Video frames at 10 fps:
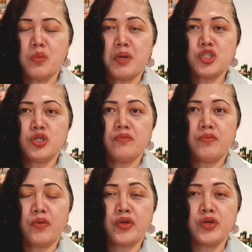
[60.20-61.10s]
much
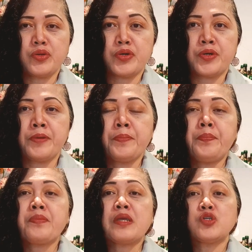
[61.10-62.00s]
for your
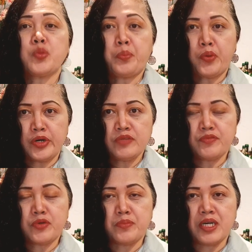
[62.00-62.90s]
support
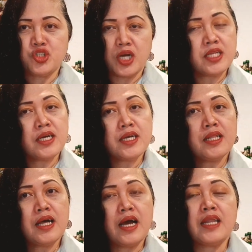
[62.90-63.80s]
for my channel,
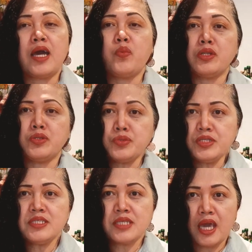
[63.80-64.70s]
and I will do the
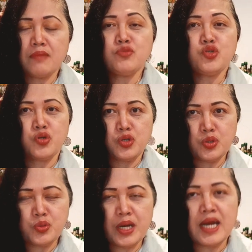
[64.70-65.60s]
same to
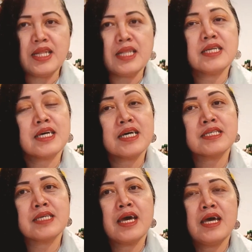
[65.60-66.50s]
you, and let
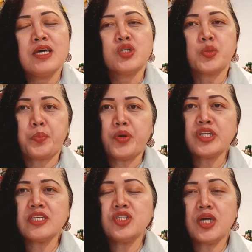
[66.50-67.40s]
us support
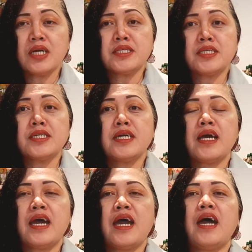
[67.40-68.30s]
each other
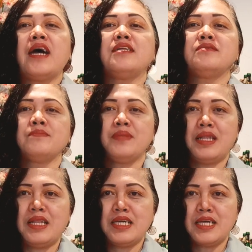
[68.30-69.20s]
and
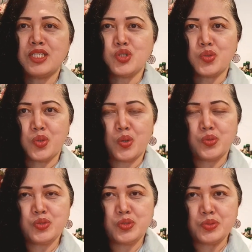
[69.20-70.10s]
let us grow
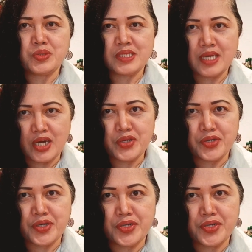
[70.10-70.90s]
together.